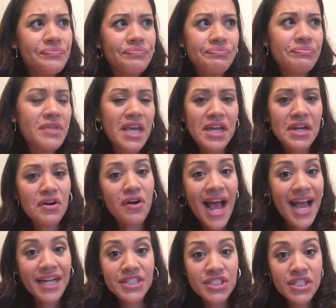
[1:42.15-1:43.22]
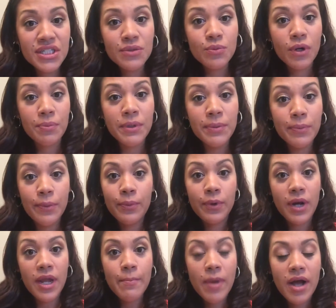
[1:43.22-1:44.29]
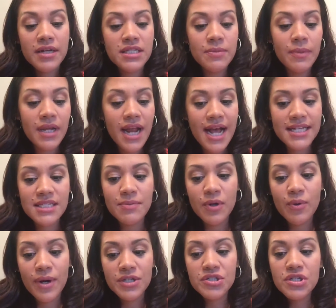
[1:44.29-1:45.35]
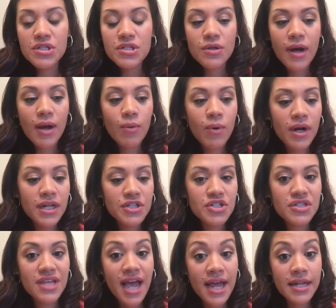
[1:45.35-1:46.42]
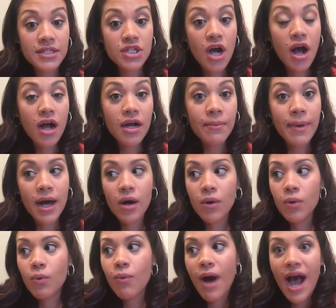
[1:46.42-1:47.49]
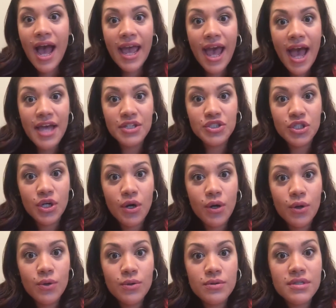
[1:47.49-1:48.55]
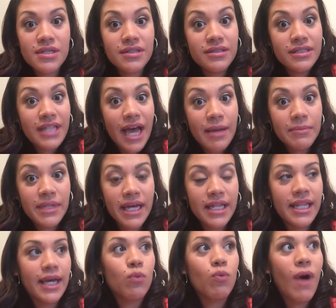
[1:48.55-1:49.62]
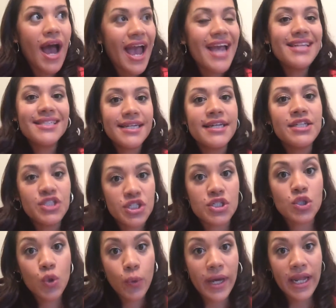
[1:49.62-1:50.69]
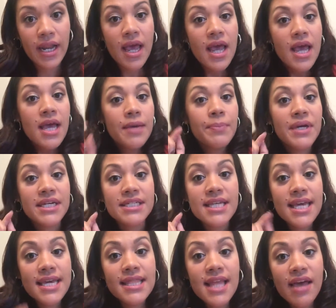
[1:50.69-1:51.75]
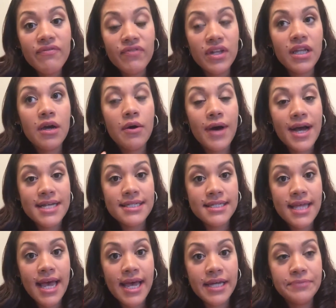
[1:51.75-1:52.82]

interaction where people were inboxing me and asking me questions. So I want to just kind of talk about why I chose LimeLight, like why I didn't just quit. Because in that video I said,